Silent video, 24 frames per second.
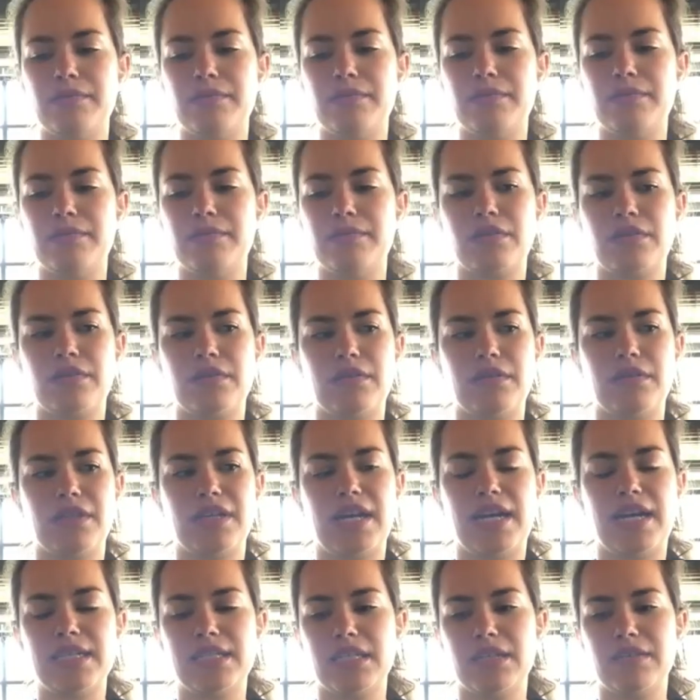So the
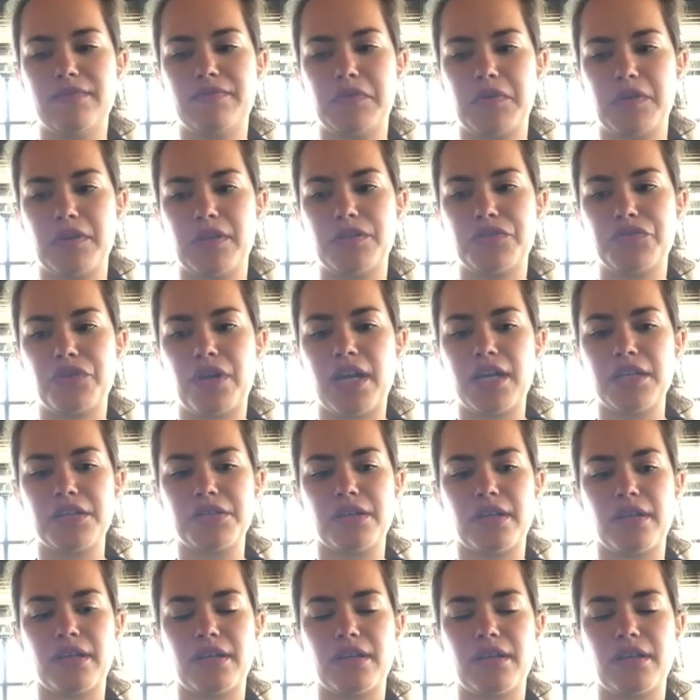idea for the dry
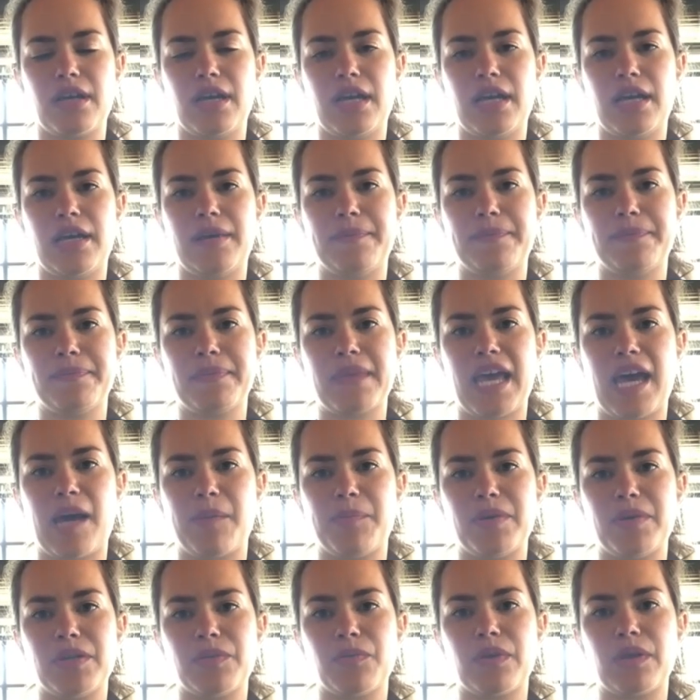gin
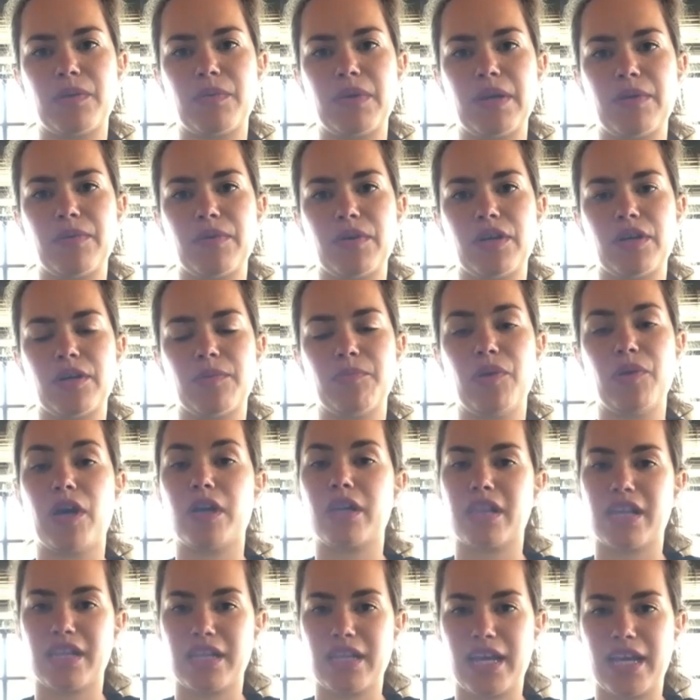happened when we were
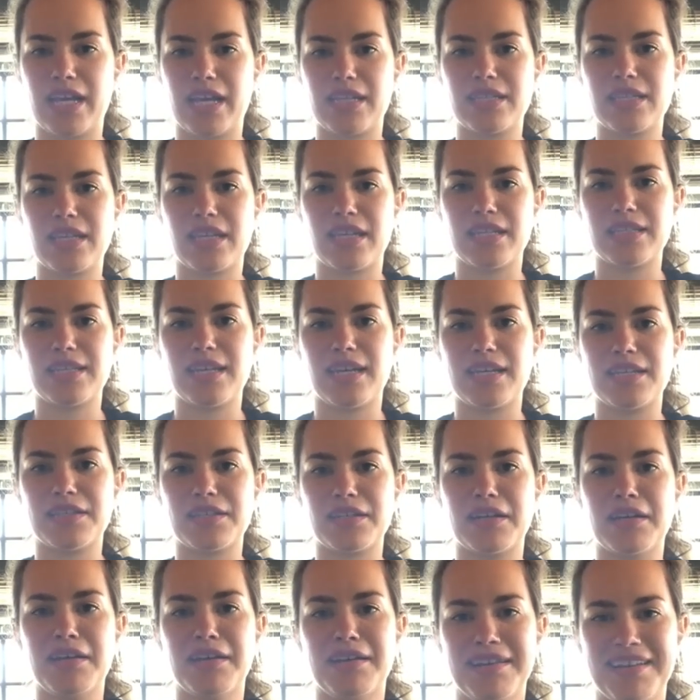bottling hand
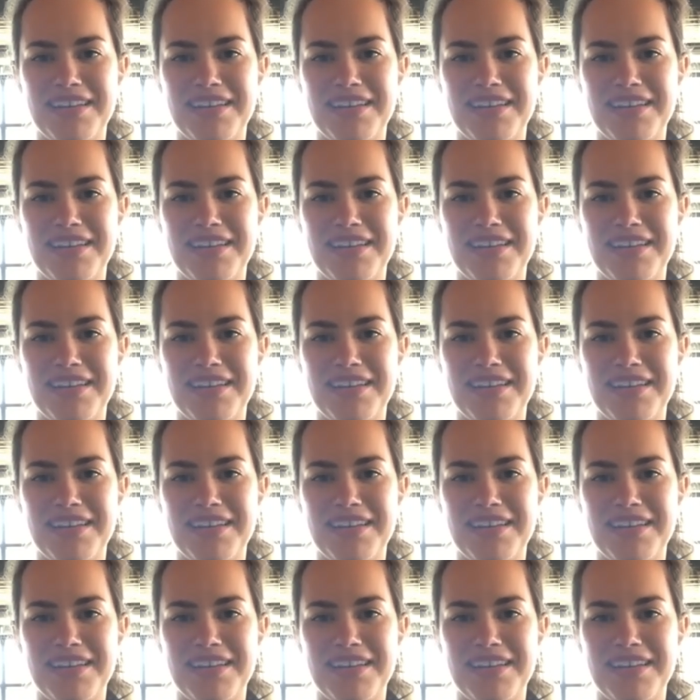sanitizer.